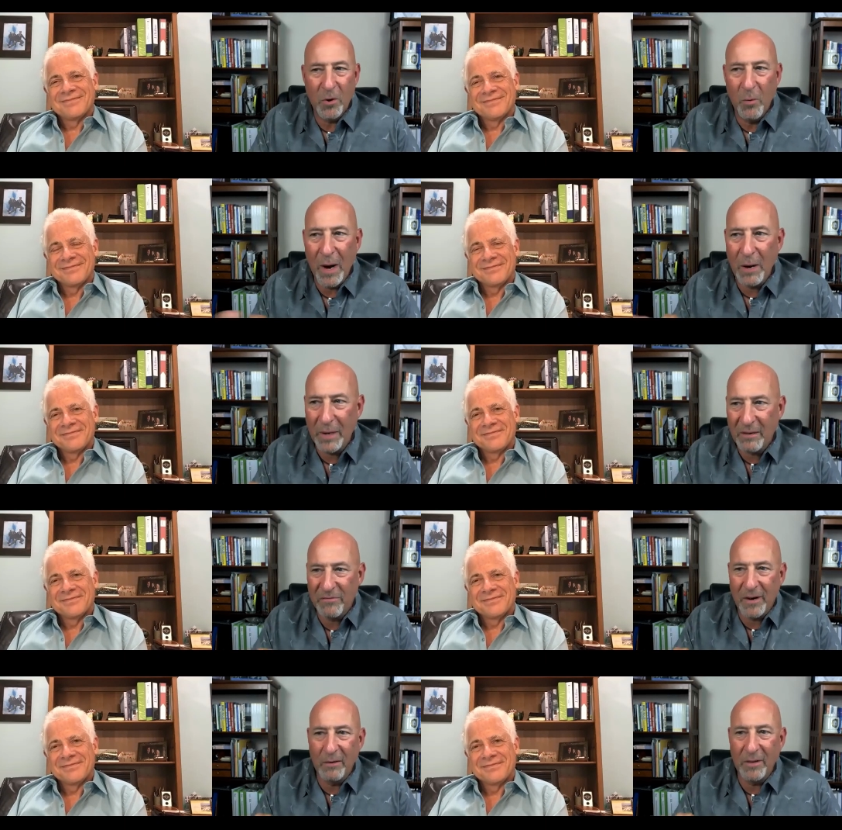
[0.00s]
Speaker 1: a way we can
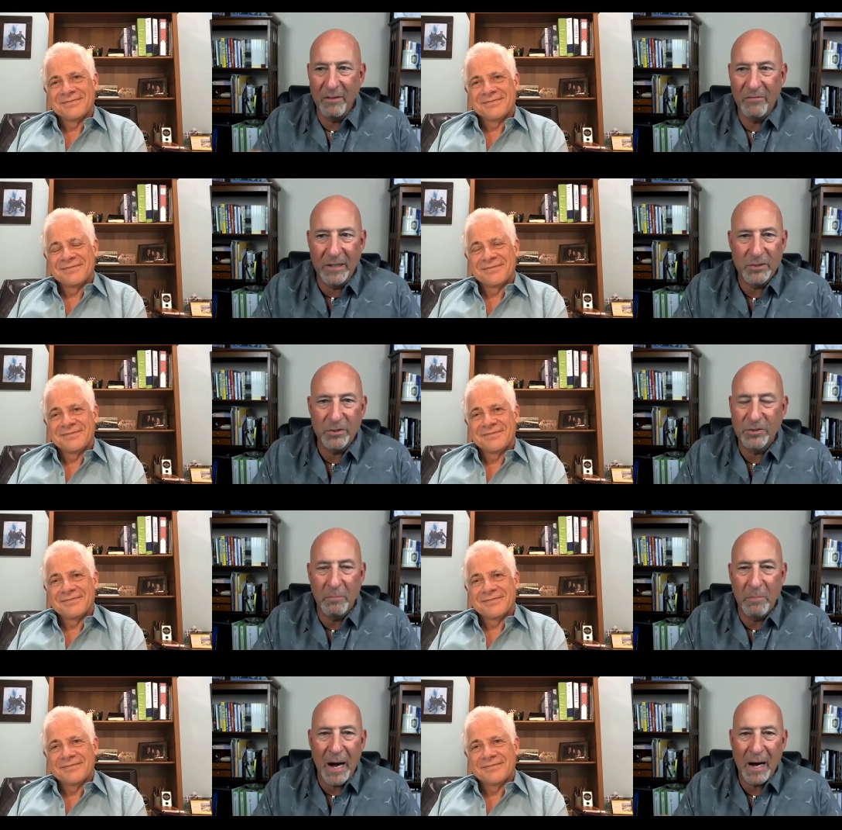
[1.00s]
follow the adventures
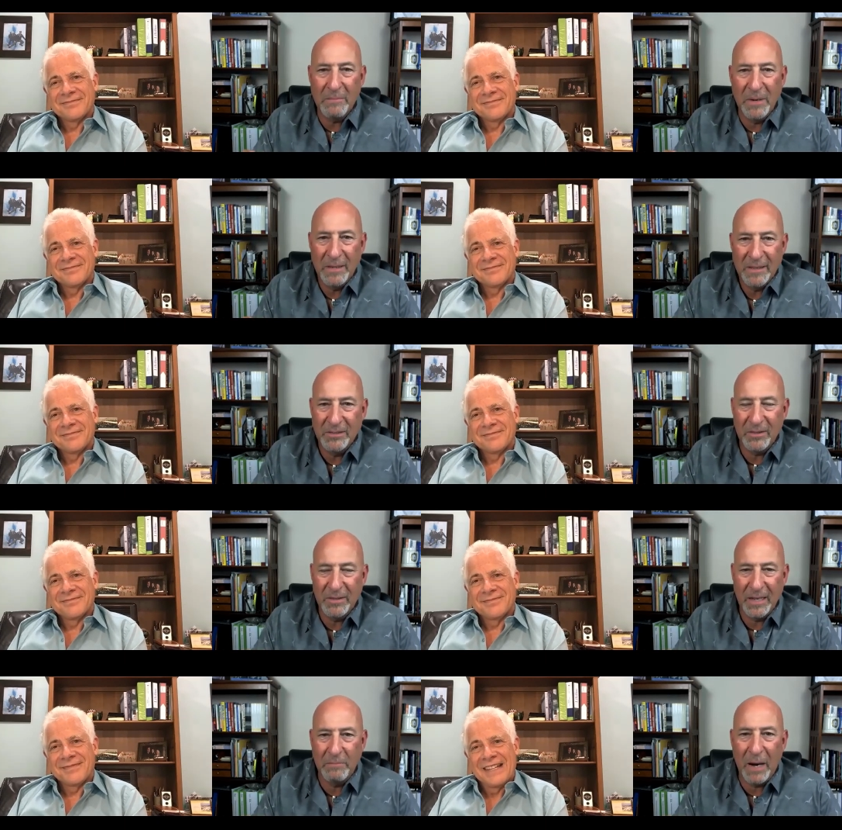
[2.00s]
of Bob? Is
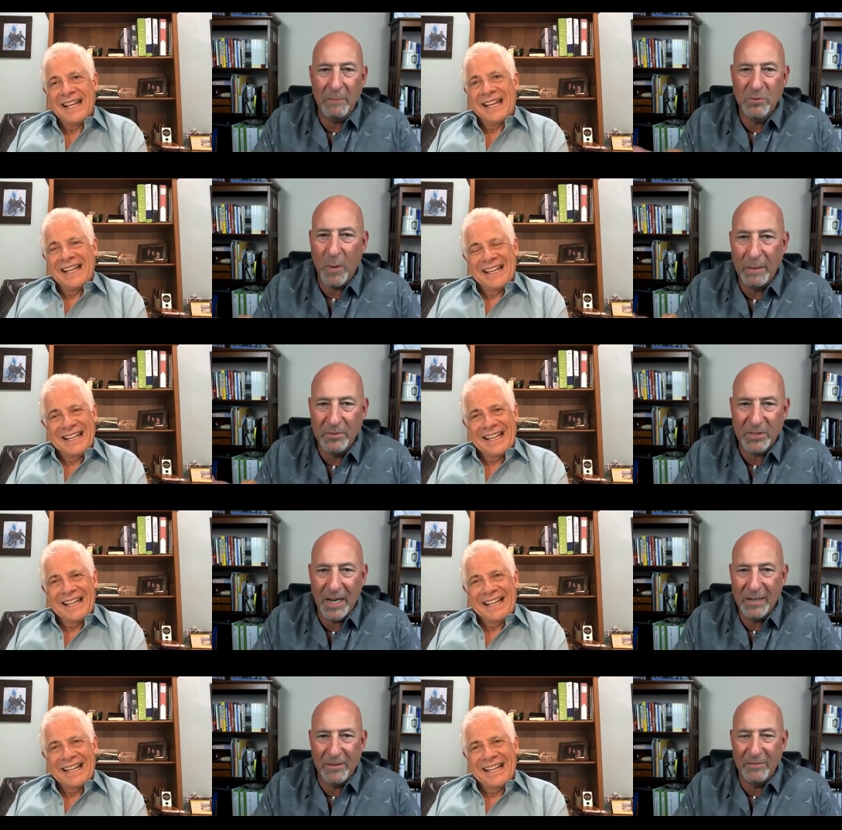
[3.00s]
there like Bob's
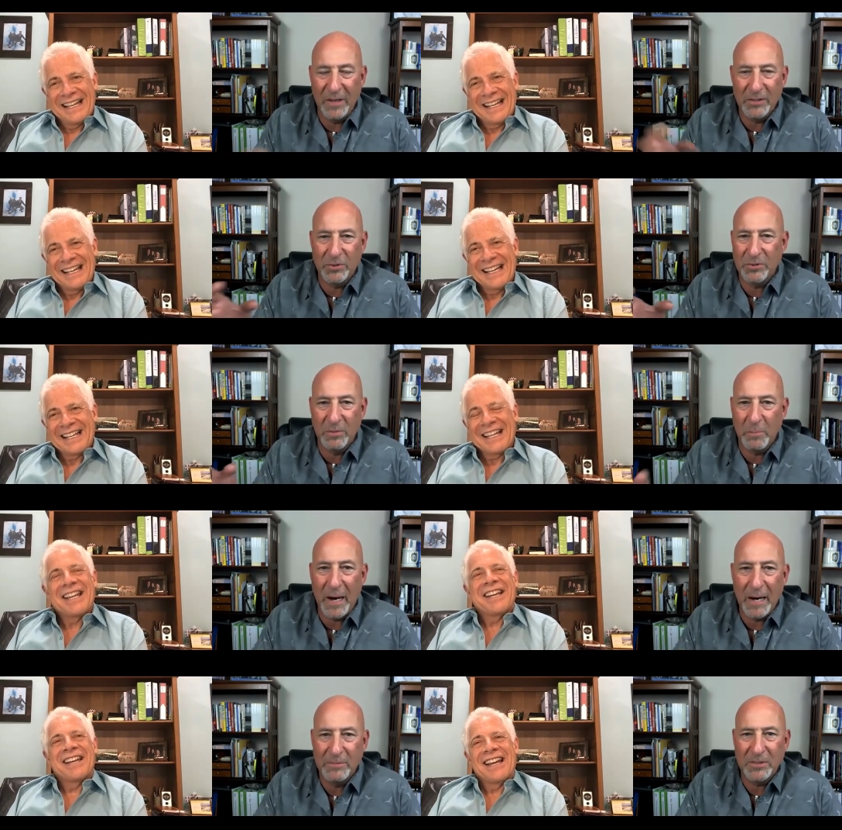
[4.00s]
website, Adventures of
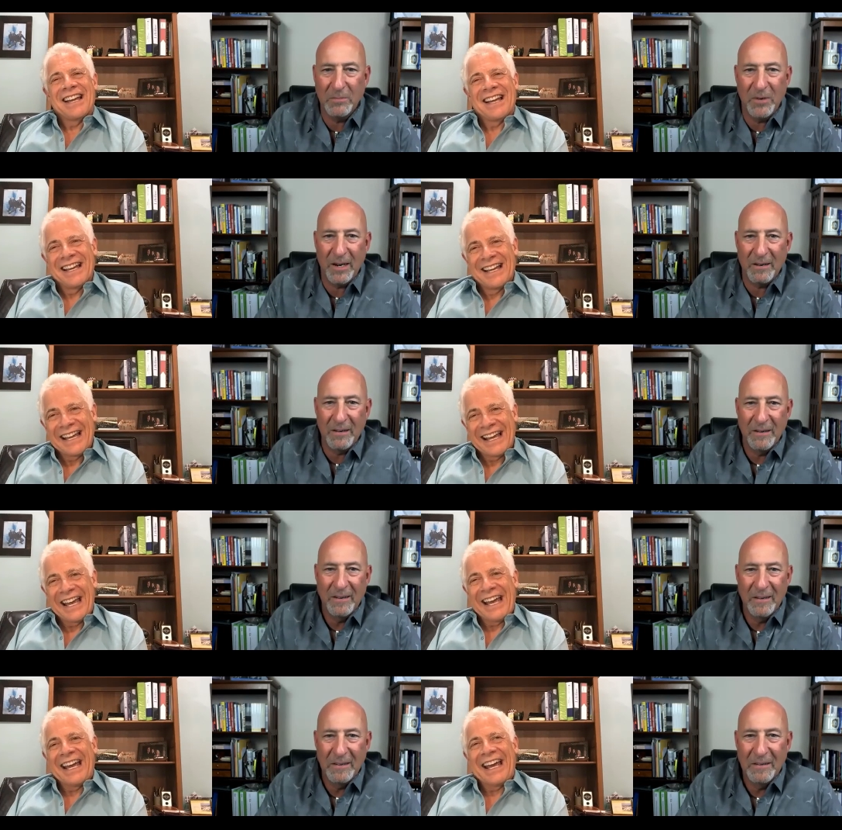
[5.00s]
Bob, somewhere?
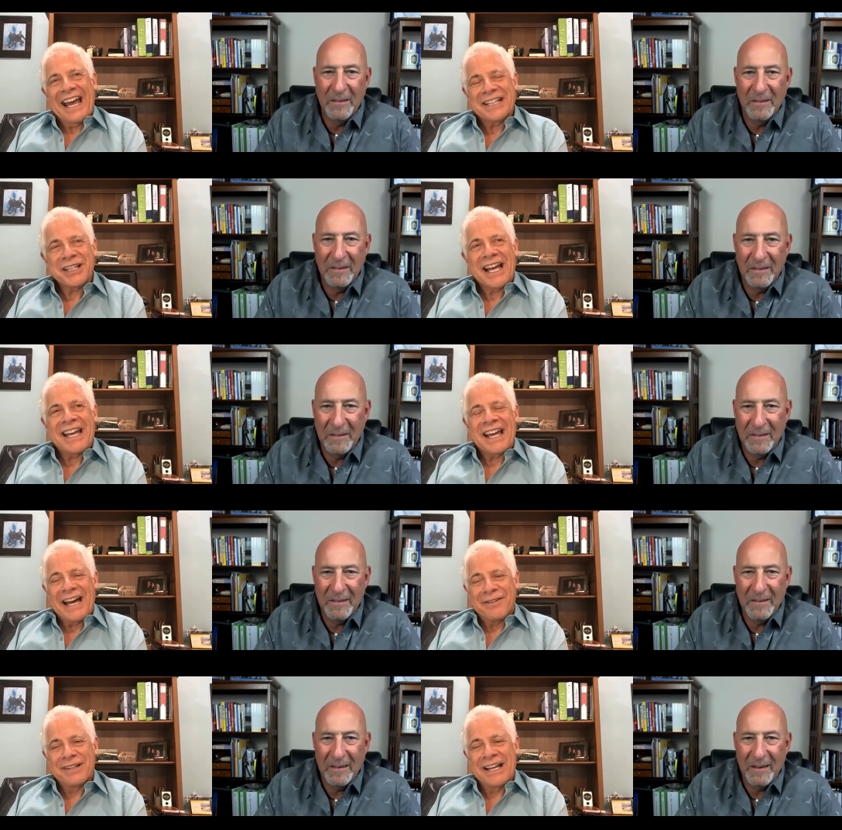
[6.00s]
Speaker 2: Actually, I
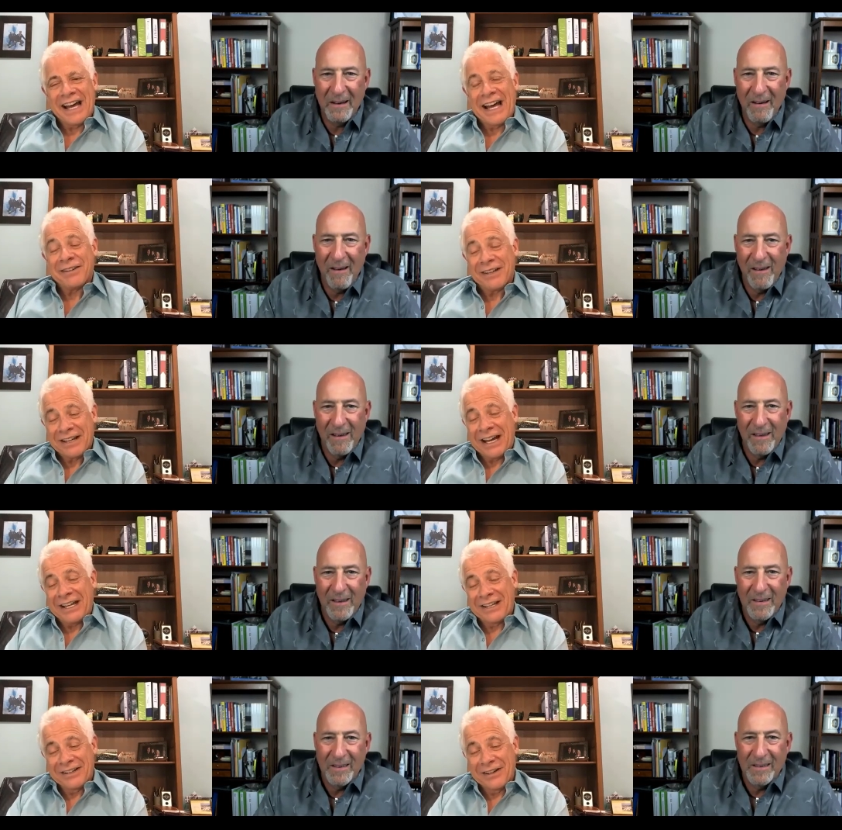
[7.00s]
I got, I,
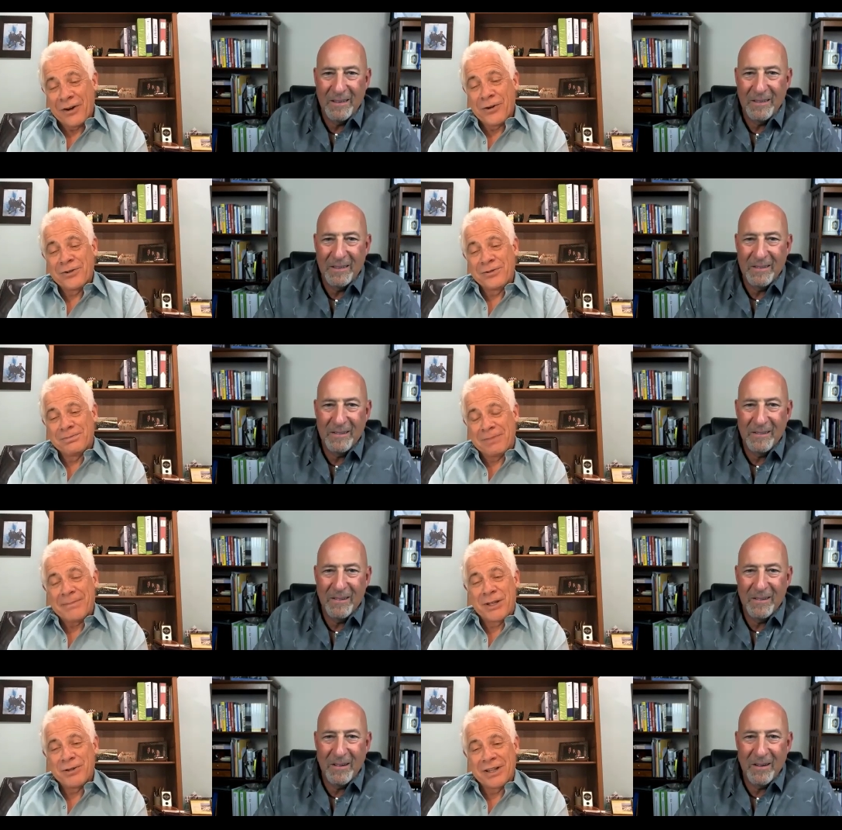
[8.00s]
I own
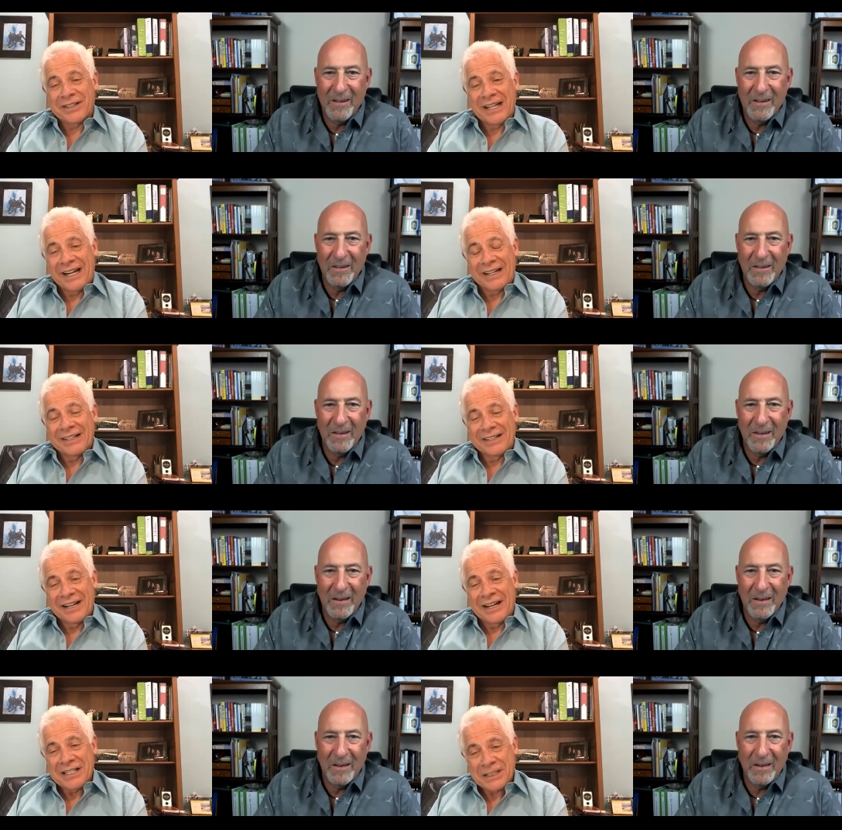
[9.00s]
bobkulick
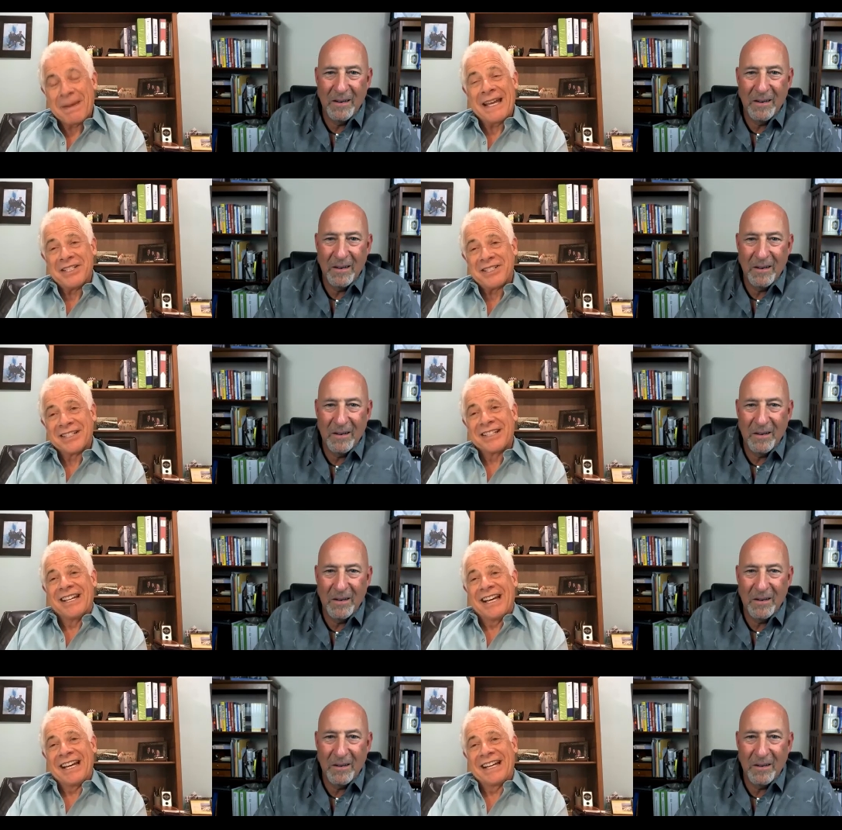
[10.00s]
uh, space,
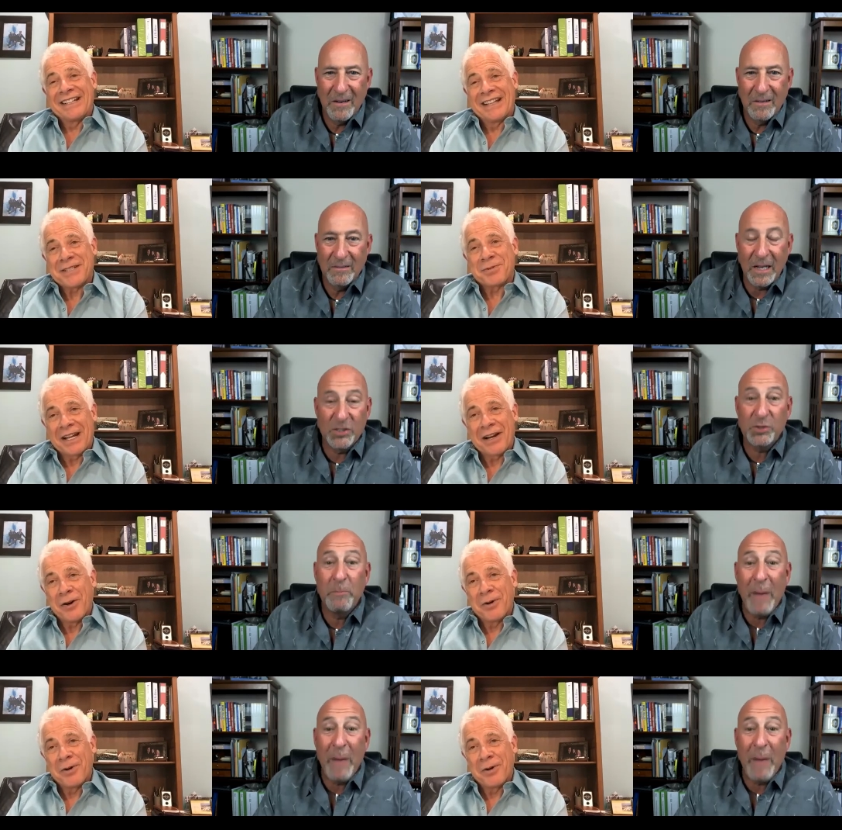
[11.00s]
and that's what dot I hope